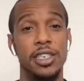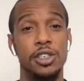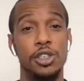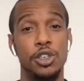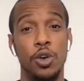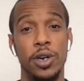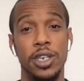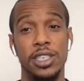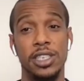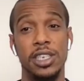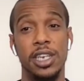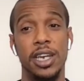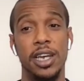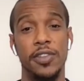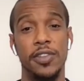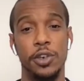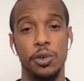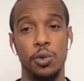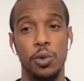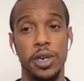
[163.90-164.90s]
that's
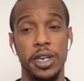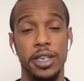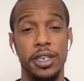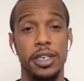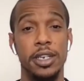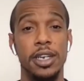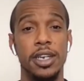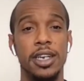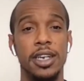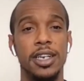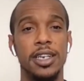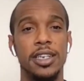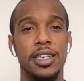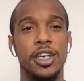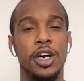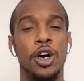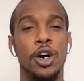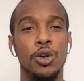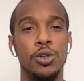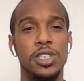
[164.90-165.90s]
enjoyed together
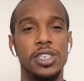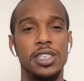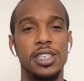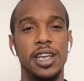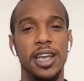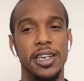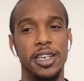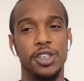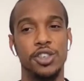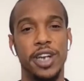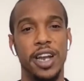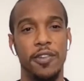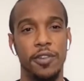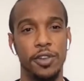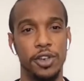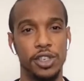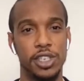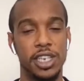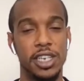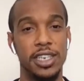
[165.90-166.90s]
when the host and
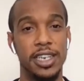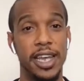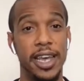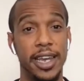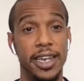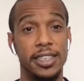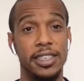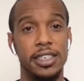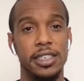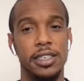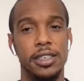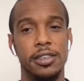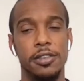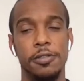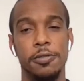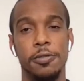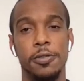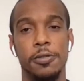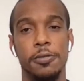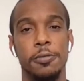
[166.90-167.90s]
the travelers
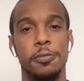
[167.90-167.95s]
connect.